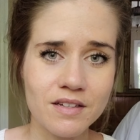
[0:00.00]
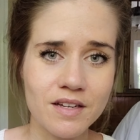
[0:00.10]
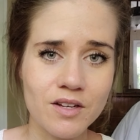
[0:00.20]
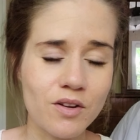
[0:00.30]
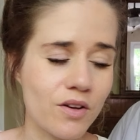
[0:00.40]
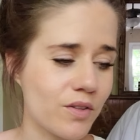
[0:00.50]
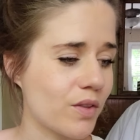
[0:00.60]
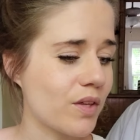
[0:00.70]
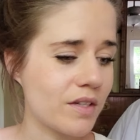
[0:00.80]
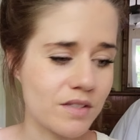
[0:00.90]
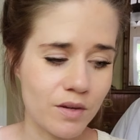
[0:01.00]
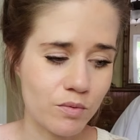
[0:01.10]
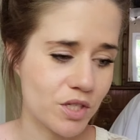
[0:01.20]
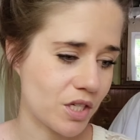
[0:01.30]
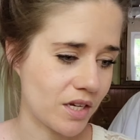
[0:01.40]
And all the things I
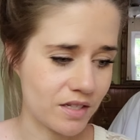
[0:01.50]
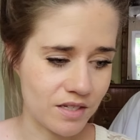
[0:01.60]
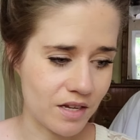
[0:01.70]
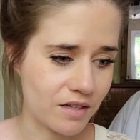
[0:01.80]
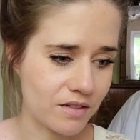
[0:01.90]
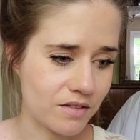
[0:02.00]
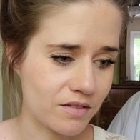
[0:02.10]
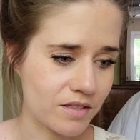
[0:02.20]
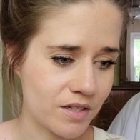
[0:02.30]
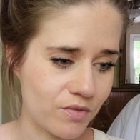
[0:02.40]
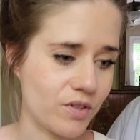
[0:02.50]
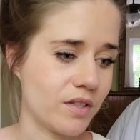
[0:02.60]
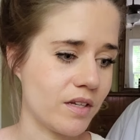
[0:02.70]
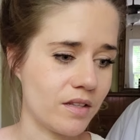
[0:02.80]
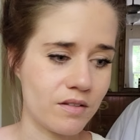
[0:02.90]
wish I had done
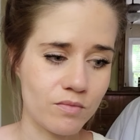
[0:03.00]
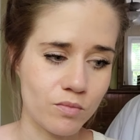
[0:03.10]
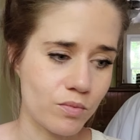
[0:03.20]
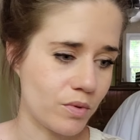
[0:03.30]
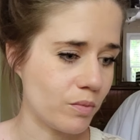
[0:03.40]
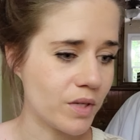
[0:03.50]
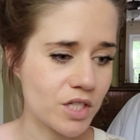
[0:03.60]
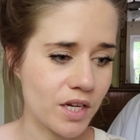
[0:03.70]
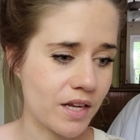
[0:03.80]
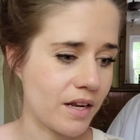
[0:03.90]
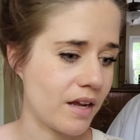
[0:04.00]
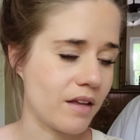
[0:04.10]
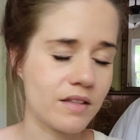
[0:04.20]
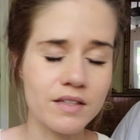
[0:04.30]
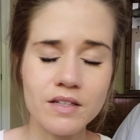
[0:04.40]
differently. The wish I had,
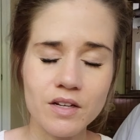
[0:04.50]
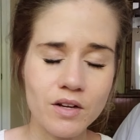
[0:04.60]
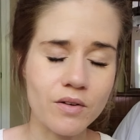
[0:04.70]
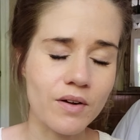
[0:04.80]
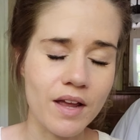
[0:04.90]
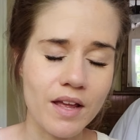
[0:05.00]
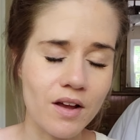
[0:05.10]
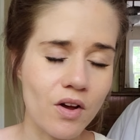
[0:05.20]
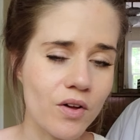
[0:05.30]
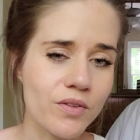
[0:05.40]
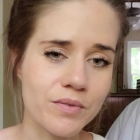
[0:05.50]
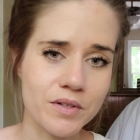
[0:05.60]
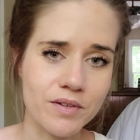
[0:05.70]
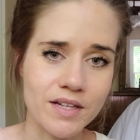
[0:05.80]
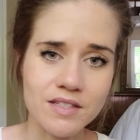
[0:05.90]
you know, all the
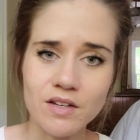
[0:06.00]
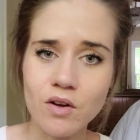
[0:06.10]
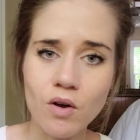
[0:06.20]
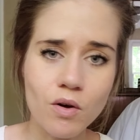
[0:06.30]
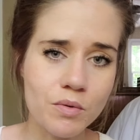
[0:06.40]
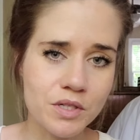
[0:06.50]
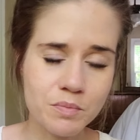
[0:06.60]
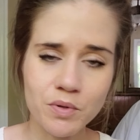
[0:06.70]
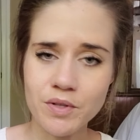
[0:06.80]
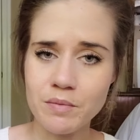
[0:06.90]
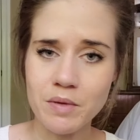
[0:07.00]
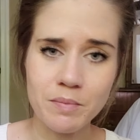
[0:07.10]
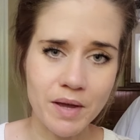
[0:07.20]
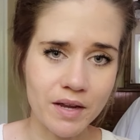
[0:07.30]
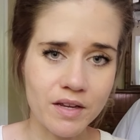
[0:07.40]
regrets, and always pulling me
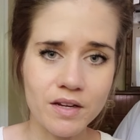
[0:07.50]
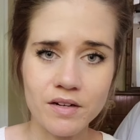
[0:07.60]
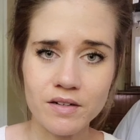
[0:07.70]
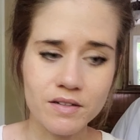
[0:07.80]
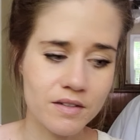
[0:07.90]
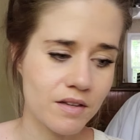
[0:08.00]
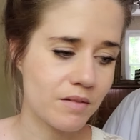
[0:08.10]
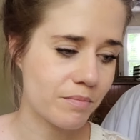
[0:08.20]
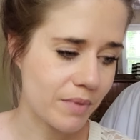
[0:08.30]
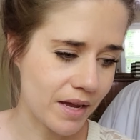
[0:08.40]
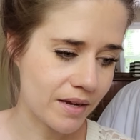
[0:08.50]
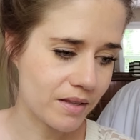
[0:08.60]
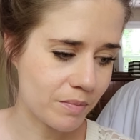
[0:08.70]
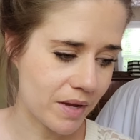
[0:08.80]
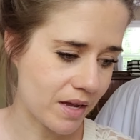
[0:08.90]
back here, back in
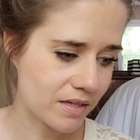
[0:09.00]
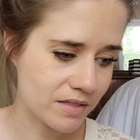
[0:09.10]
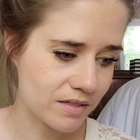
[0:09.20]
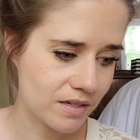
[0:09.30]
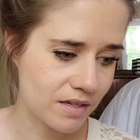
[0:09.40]
the past.